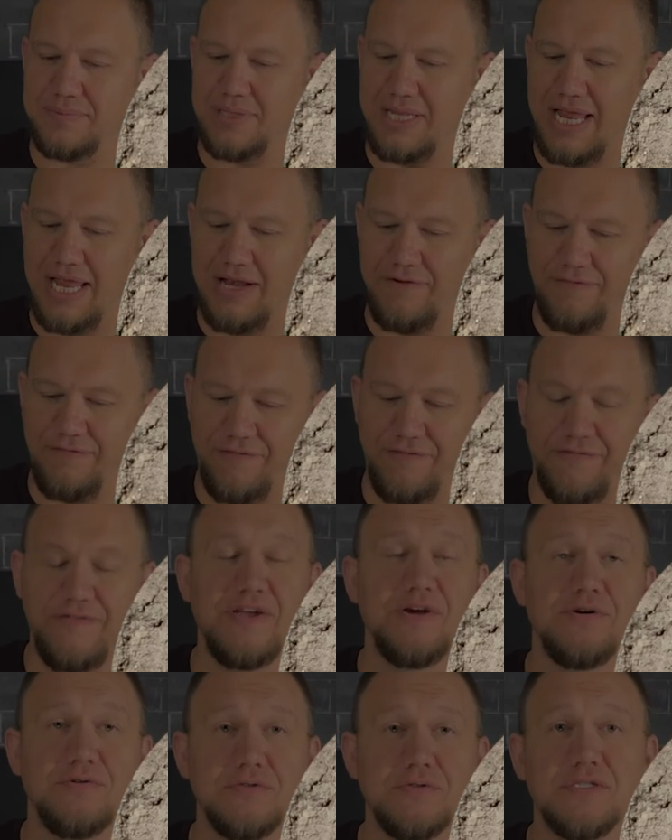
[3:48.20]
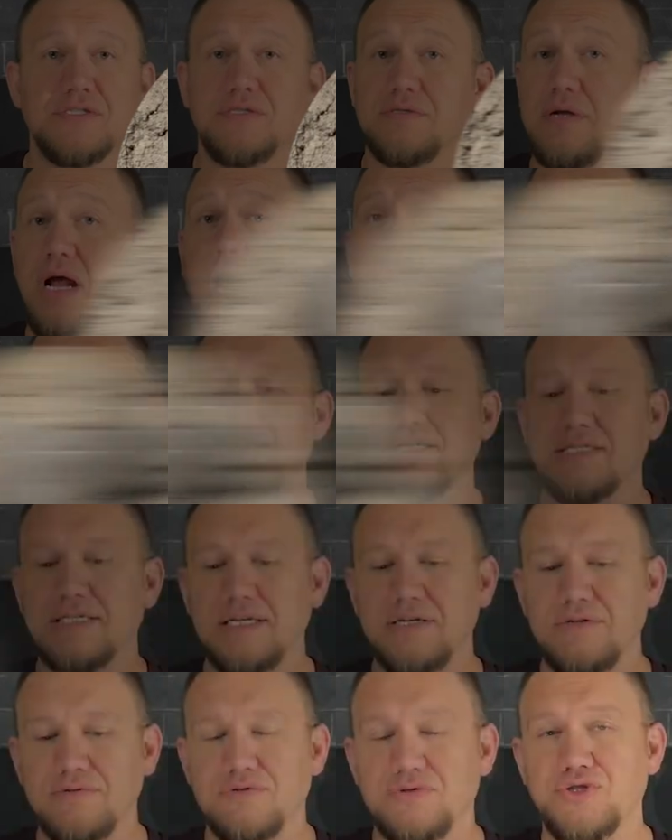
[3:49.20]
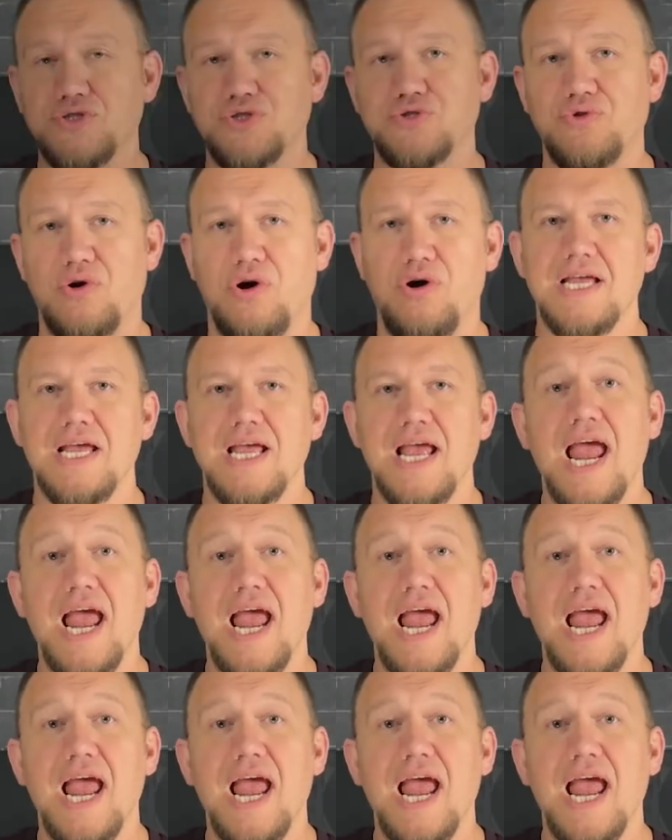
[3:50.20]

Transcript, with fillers: it feels honestly strong.